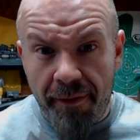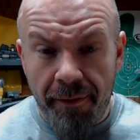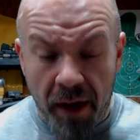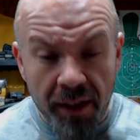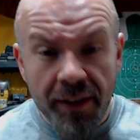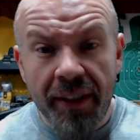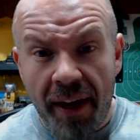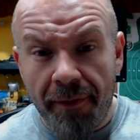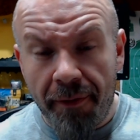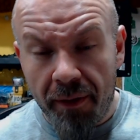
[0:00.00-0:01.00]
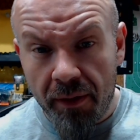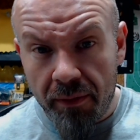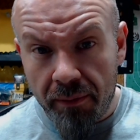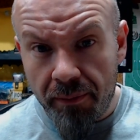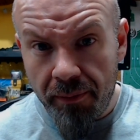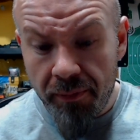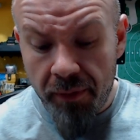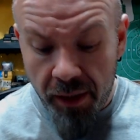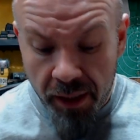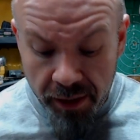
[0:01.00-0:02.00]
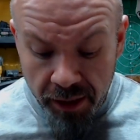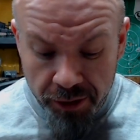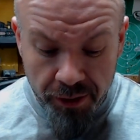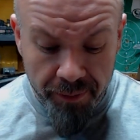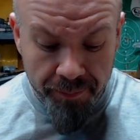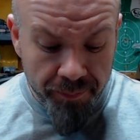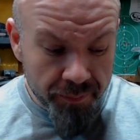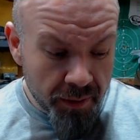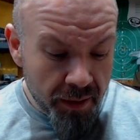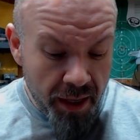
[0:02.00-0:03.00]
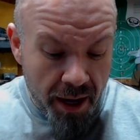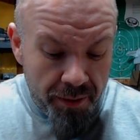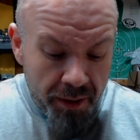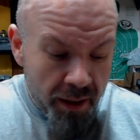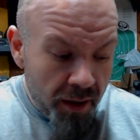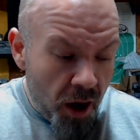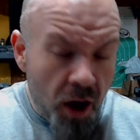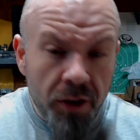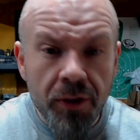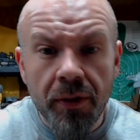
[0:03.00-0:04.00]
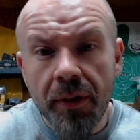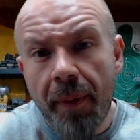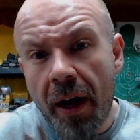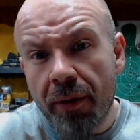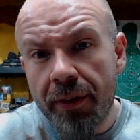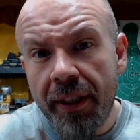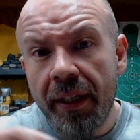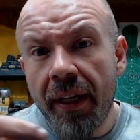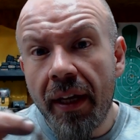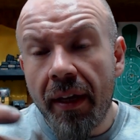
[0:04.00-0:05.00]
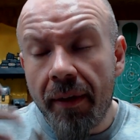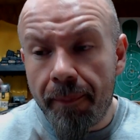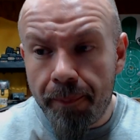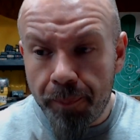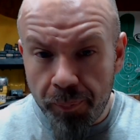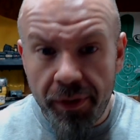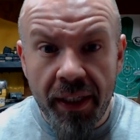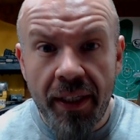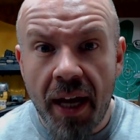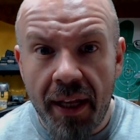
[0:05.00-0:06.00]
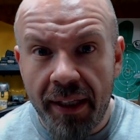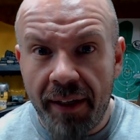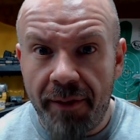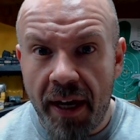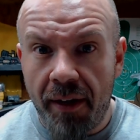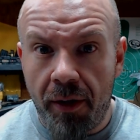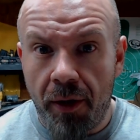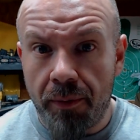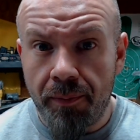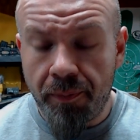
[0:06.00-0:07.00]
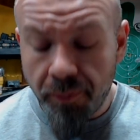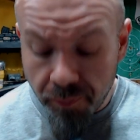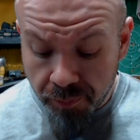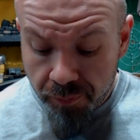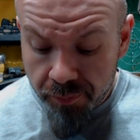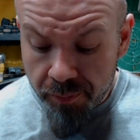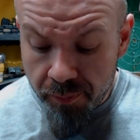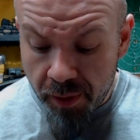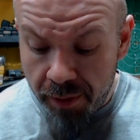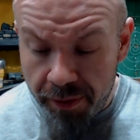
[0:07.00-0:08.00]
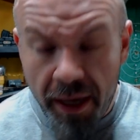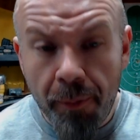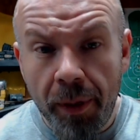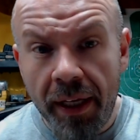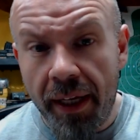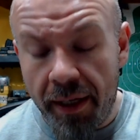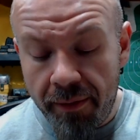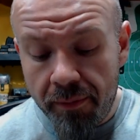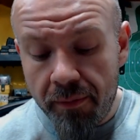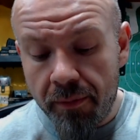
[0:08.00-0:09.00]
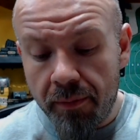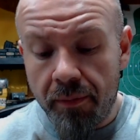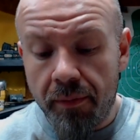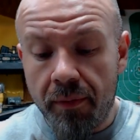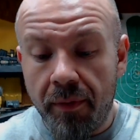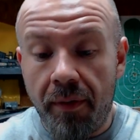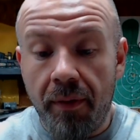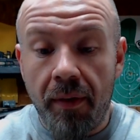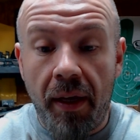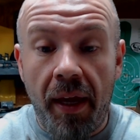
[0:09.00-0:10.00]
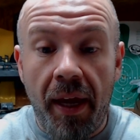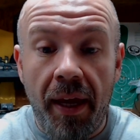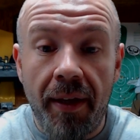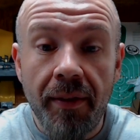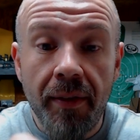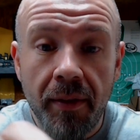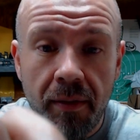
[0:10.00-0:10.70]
unsafe condition. Now, Arsenal Democracy did not leave that alone. They went in, and